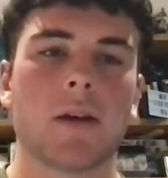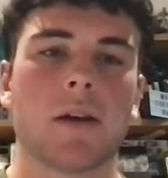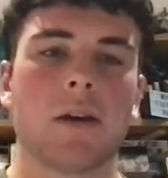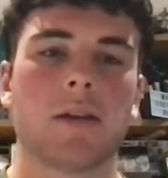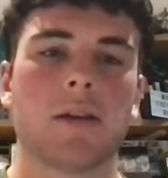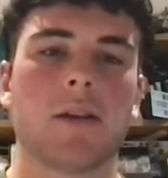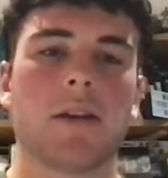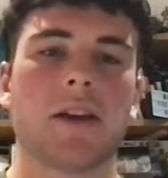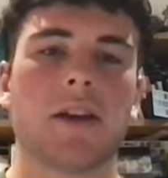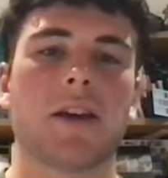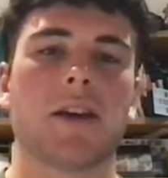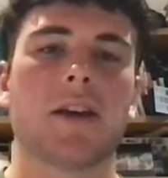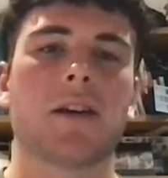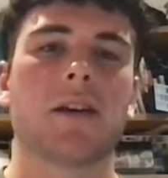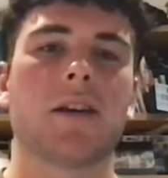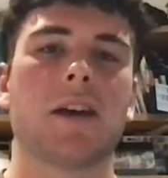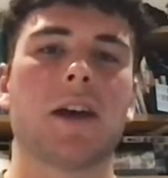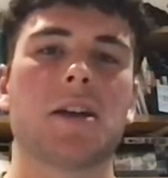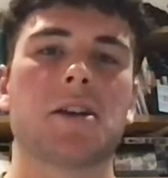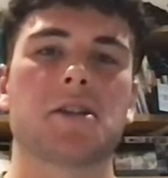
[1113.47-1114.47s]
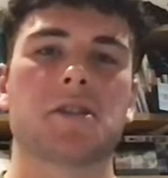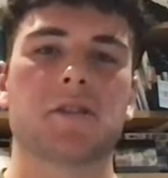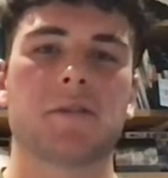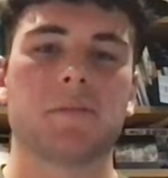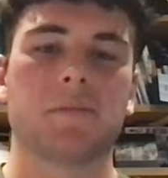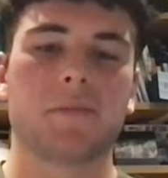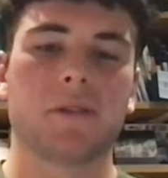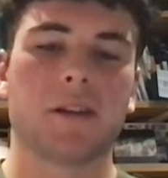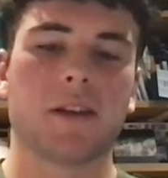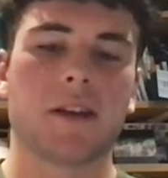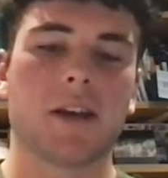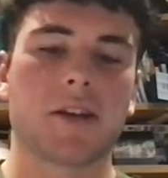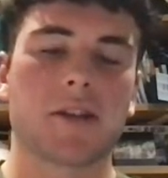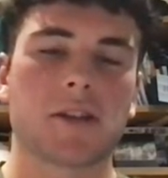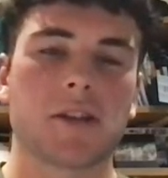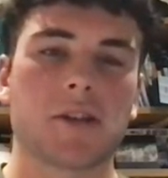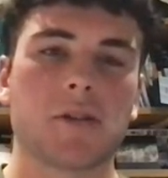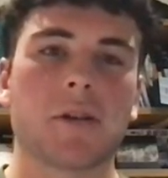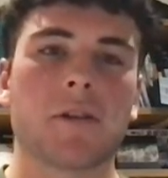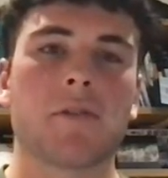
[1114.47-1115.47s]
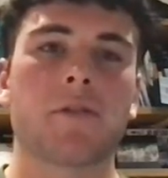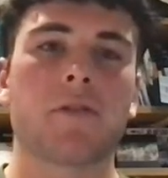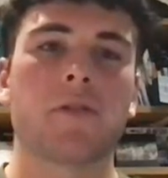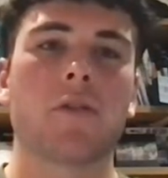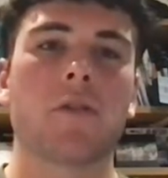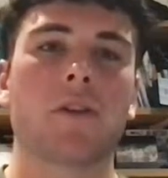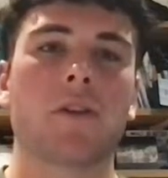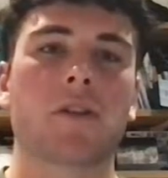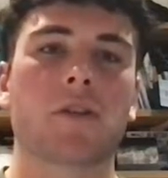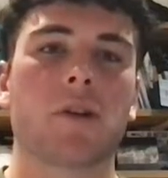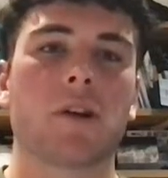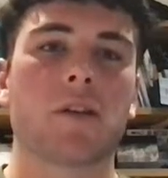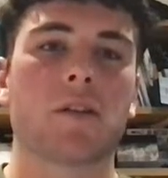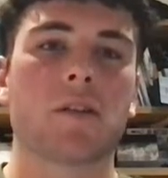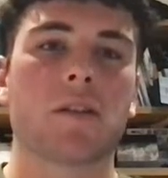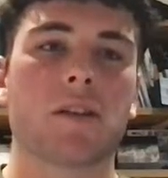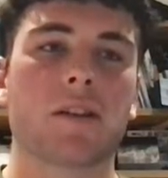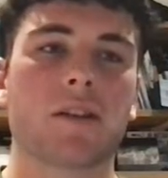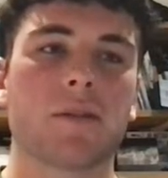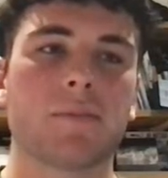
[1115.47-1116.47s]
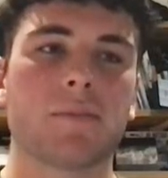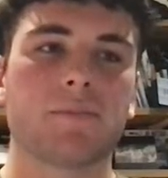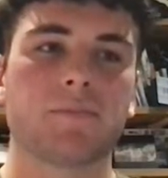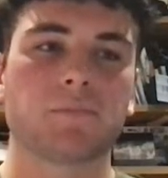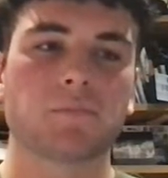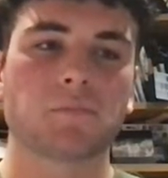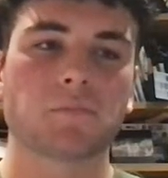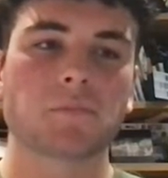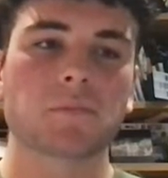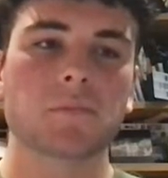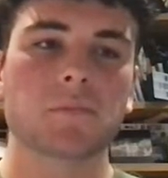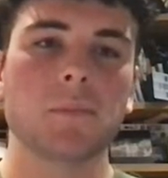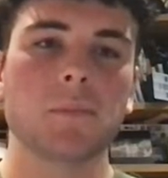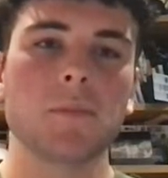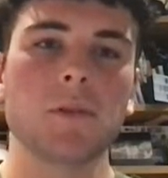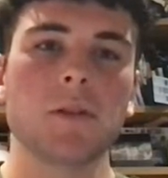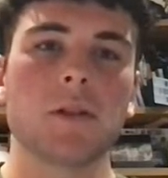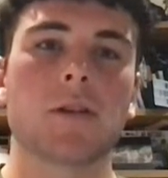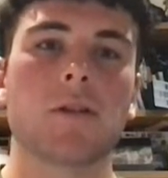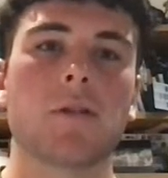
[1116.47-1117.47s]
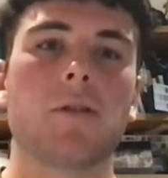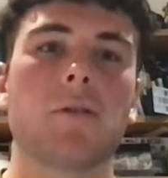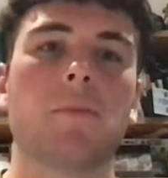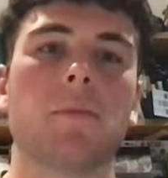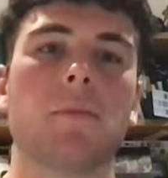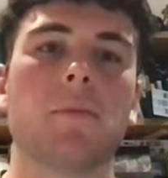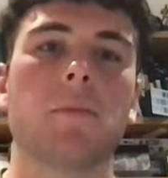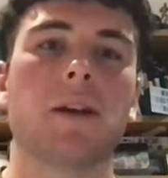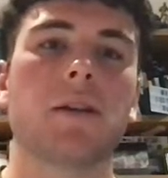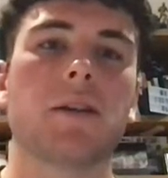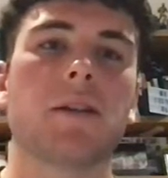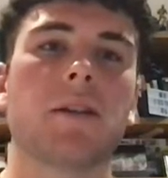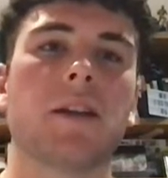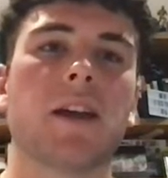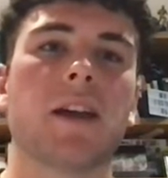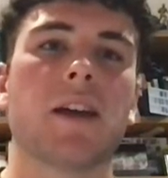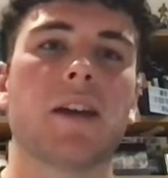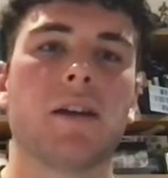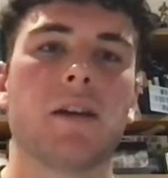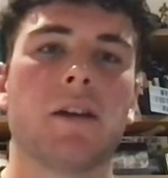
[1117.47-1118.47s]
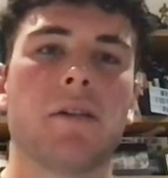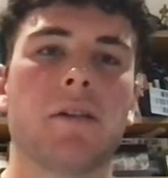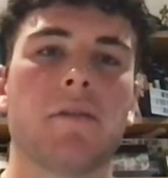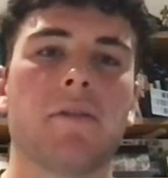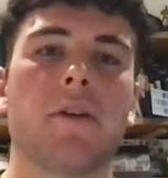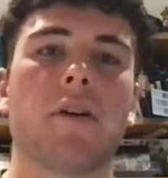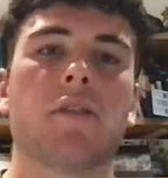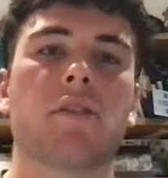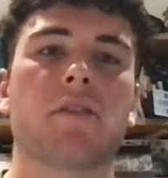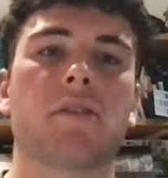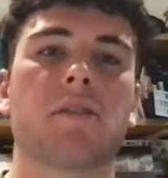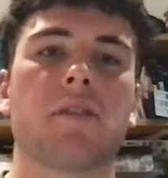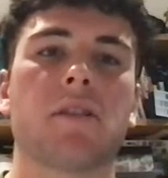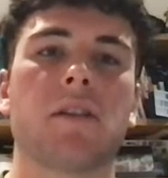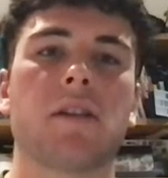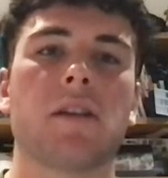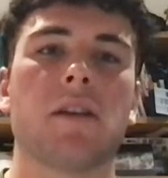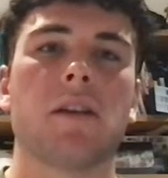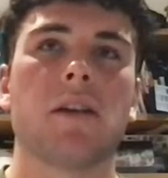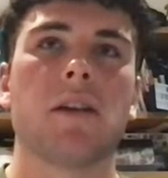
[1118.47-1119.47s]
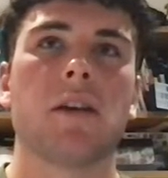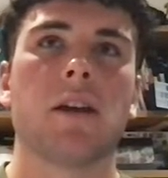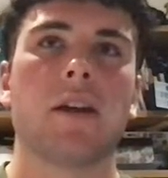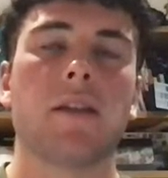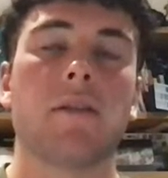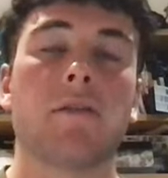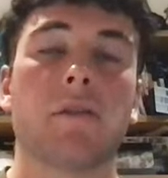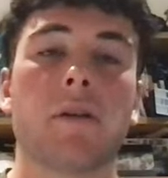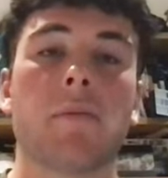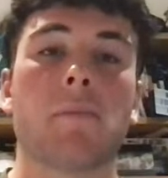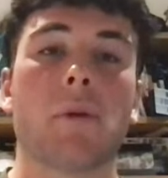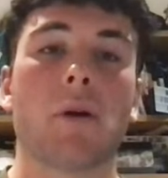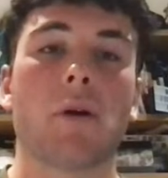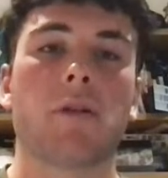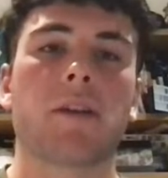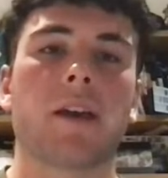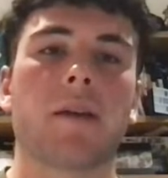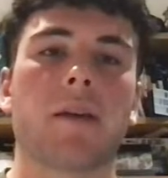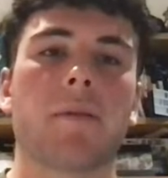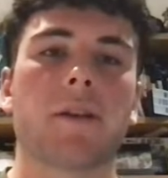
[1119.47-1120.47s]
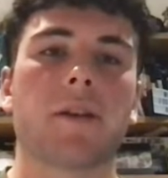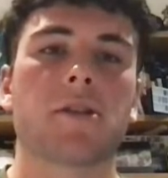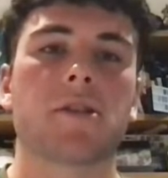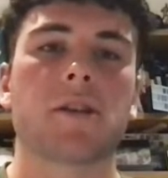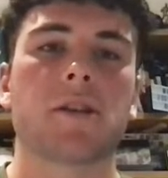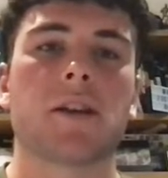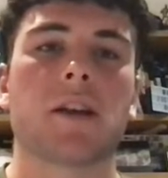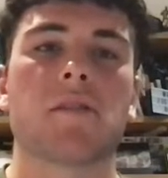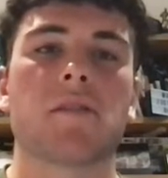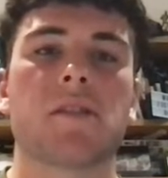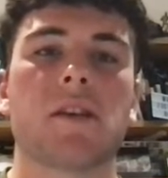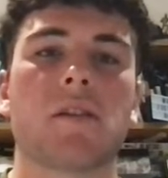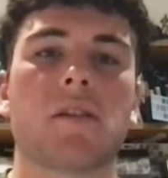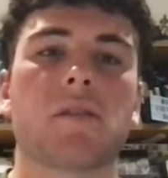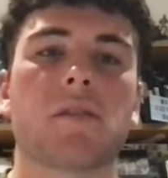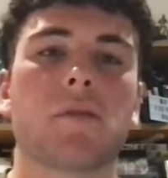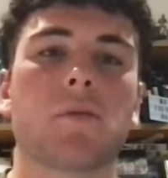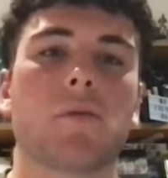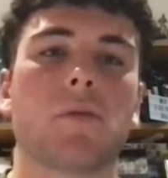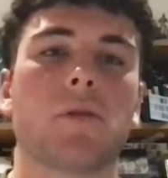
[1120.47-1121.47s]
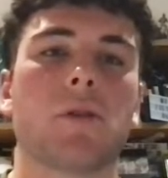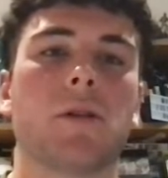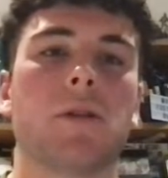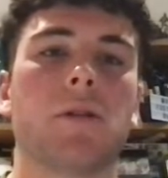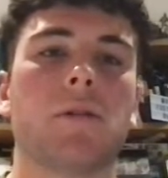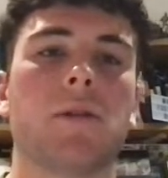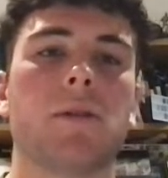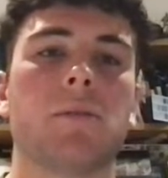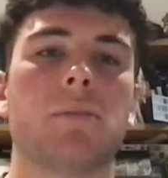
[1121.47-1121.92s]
Yeah, actually, a few of us are quite sick, including me in both games actually against Nelson and Wanganui.